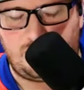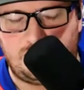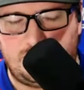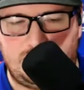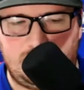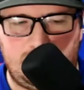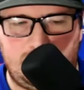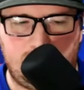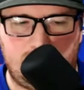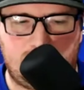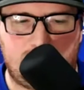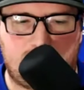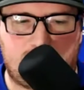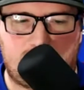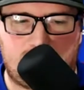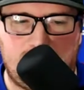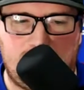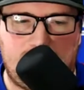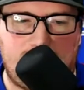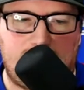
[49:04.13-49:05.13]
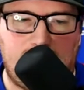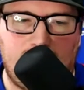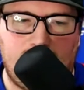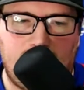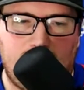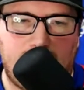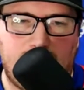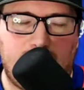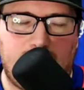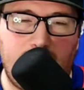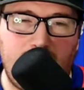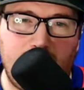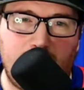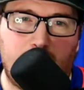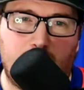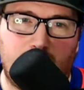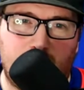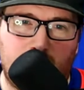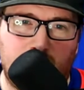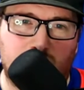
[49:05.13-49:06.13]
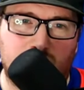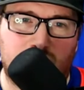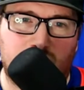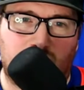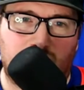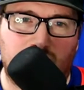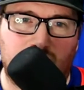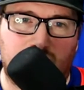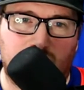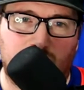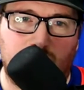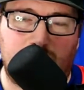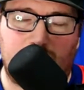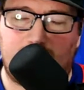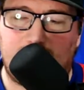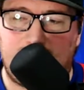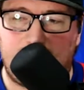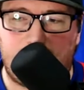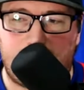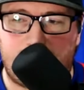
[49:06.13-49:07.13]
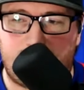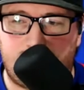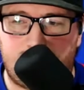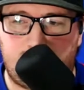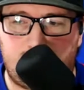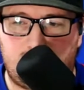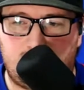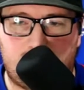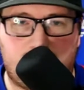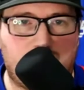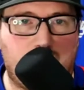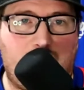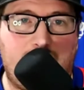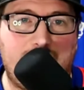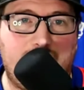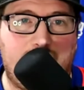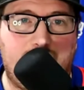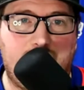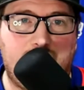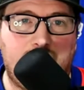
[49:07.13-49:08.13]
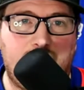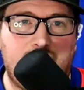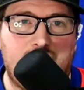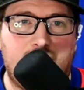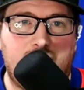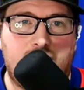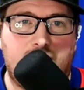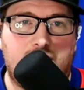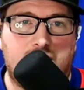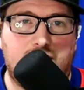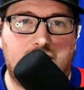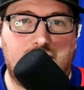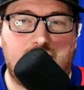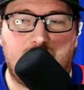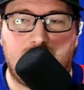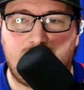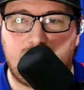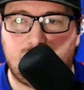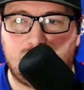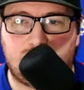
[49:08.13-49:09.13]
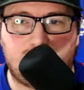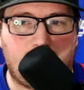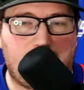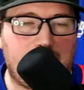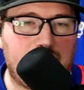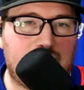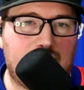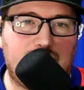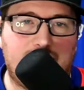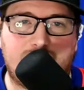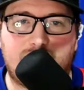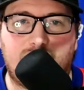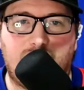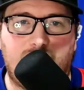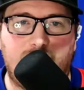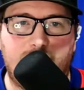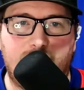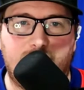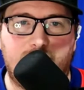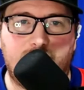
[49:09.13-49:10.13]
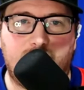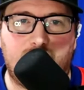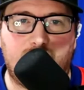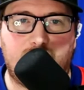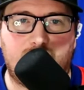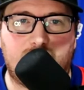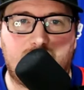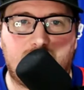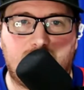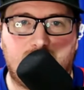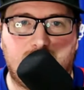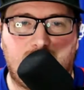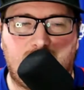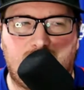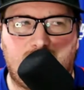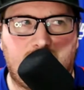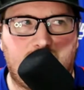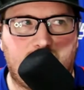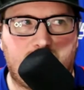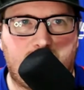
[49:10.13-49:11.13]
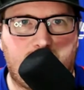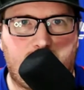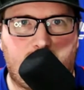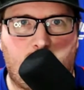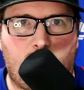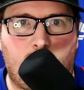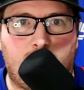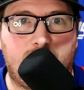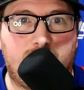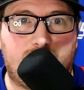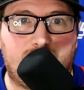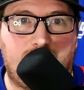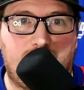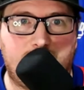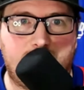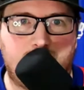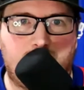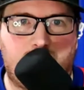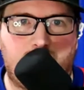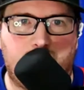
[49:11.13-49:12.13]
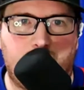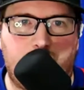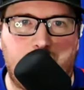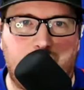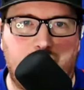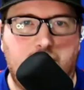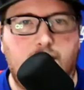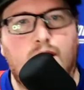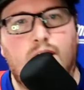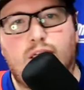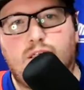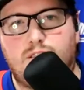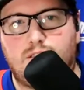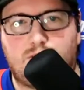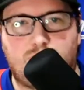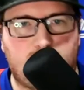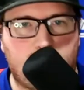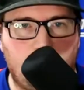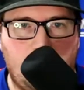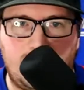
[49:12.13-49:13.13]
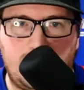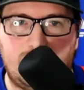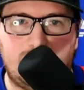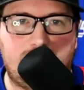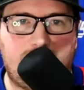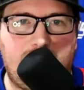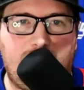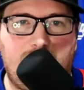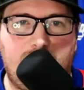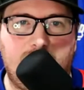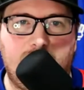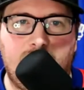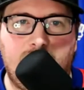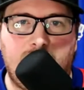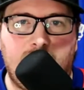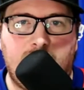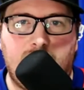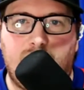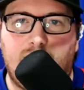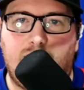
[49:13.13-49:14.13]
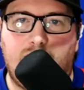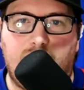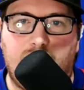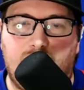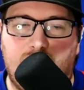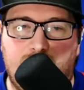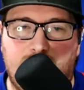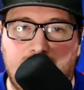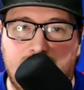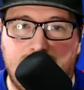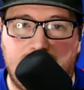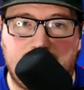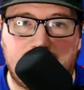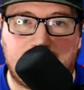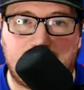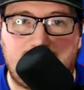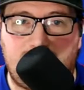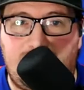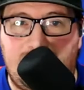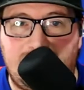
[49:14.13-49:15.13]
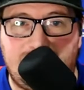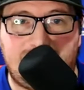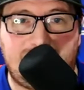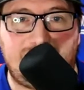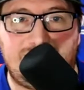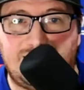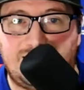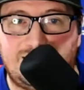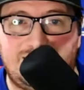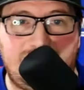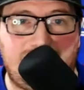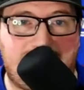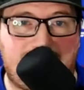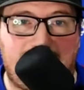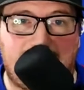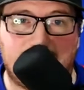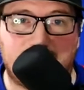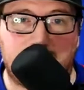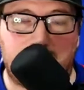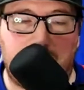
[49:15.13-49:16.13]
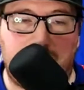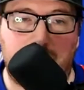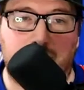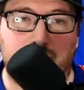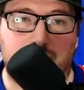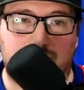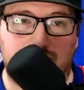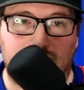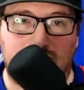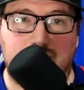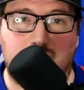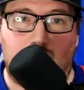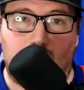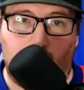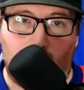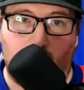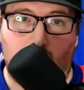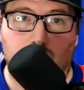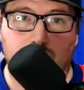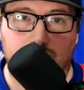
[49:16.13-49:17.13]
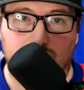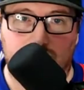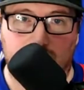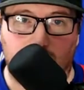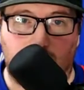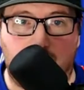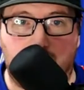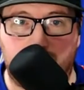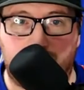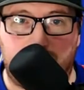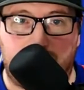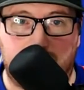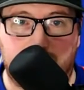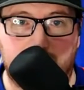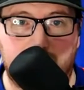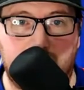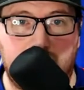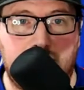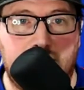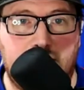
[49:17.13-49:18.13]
and he was just like, that'd be a pretty cool song at the rink. And he just tried it. And he just tried it the next time at one of the times in the third period. Just tried it again. And eventually 19,000 people are singing all the small things.